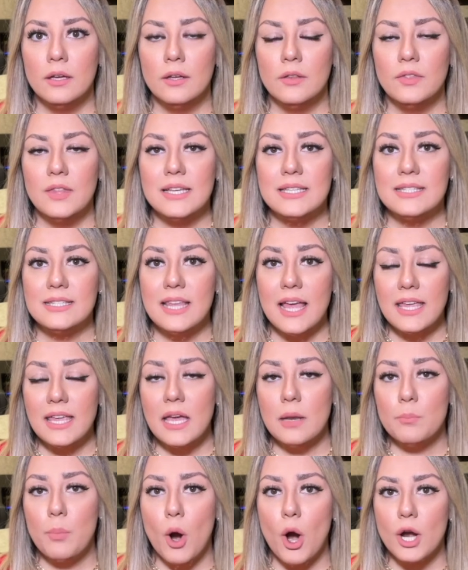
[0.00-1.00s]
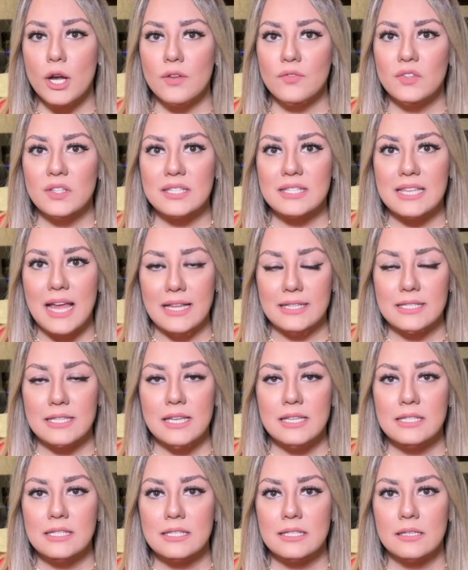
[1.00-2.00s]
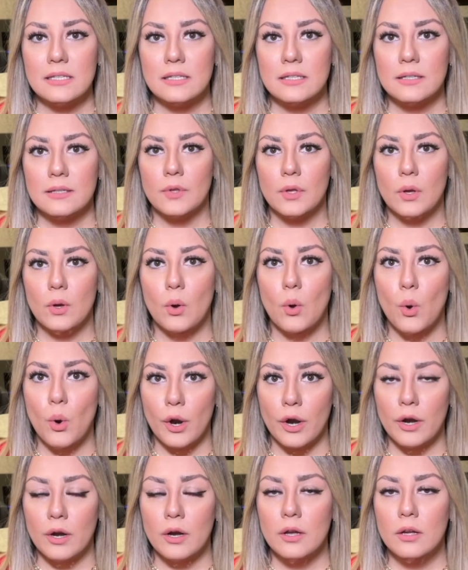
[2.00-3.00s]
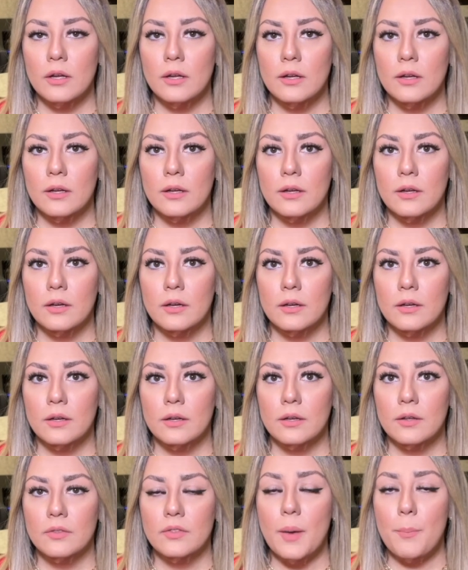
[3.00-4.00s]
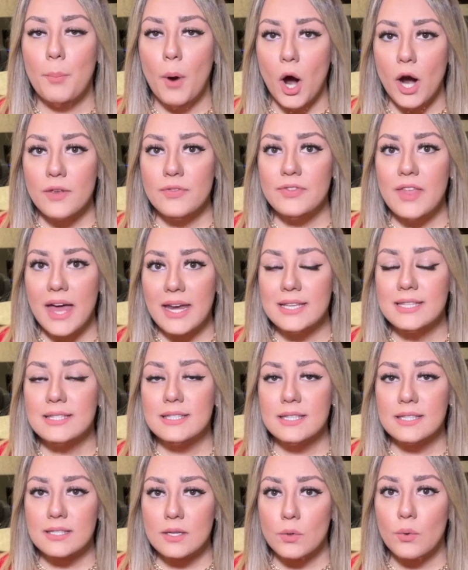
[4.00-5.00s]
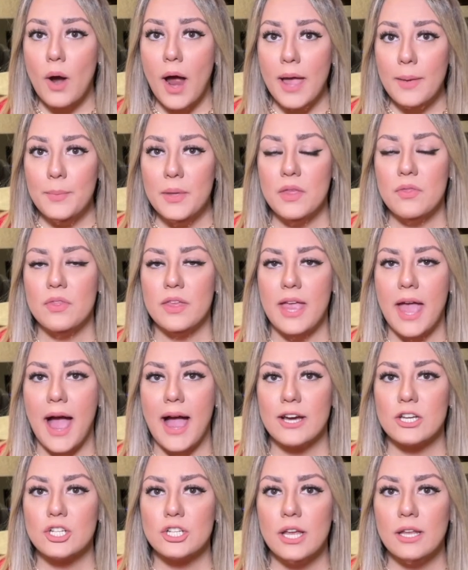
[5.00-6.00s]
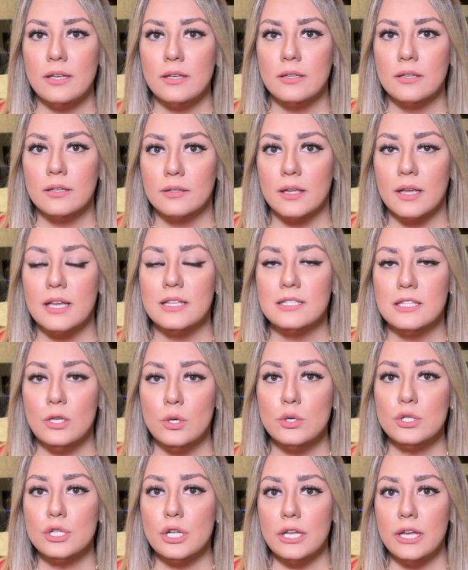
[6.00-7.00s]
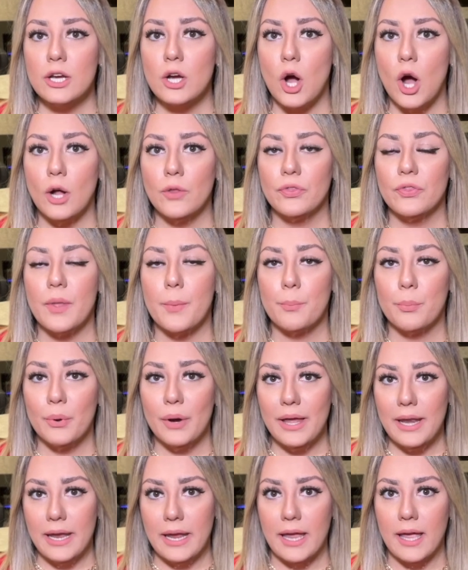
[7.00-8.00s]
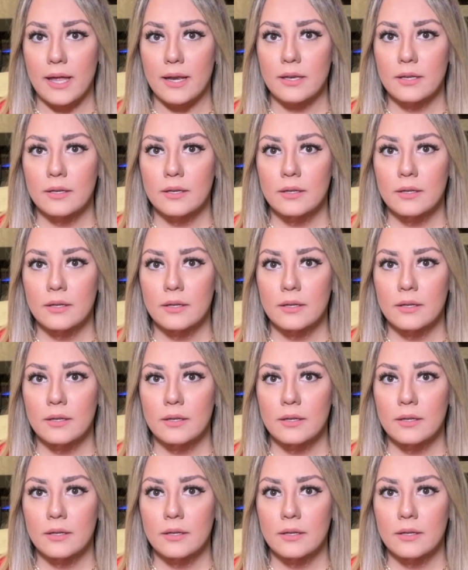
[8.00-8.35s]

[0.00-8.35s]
the second part of the sentence, or the part that is describing the action, is usually called the predicate,